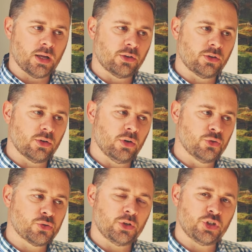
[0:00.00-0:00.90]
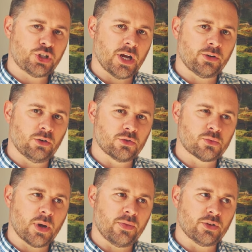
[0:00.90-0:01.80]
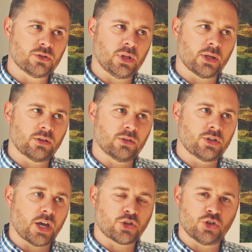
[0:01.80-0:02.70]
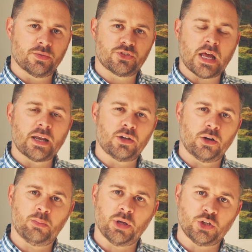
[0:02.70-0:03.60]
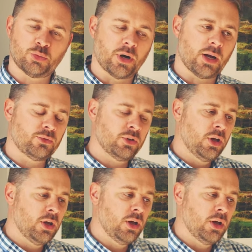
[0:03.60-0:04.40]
and also in shadows when there's like textures of sand on a beach perhaps.